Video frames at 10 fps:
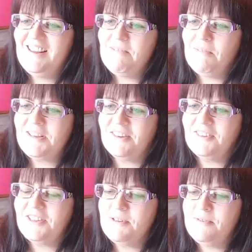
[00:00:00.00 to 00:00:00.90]
My son
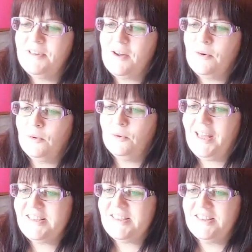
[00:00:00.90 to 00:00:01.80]
could do a video haul
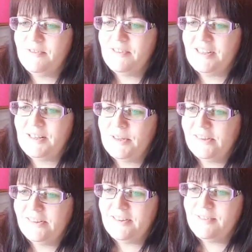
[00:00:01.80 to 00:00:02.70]
next. I don't think he will.
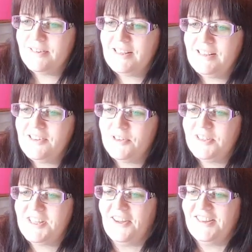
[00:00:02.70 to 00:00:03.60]
I don't think he
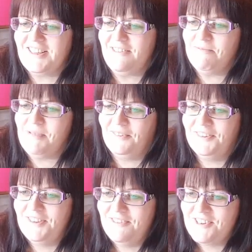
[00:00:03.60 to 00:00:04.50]
enjoys the idea of being on
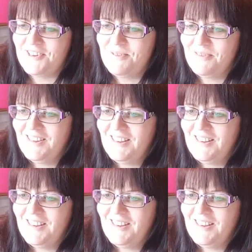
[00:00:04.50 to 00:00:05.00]
YouTube.